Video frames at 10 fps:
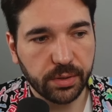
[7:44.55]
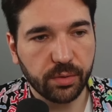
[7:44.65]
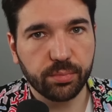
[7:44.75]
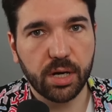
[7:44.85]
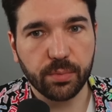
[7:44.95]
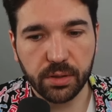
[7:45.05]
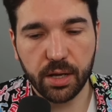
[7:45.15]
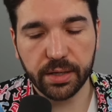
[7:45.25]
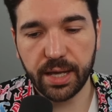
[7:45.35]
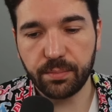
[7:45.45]
you know, proper
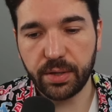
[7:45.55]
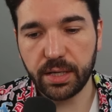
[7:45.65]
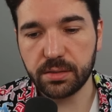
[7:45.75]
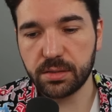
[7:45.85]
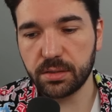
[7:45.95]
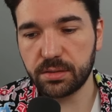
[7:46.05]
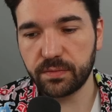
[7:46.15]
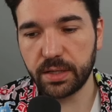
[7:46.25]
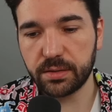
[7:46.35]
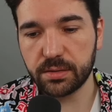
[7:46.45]
long campaign to to
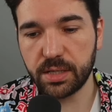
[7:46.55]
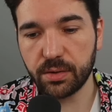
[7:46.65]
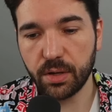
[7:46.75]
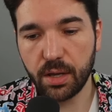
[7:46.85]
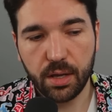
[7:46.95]
fight this out.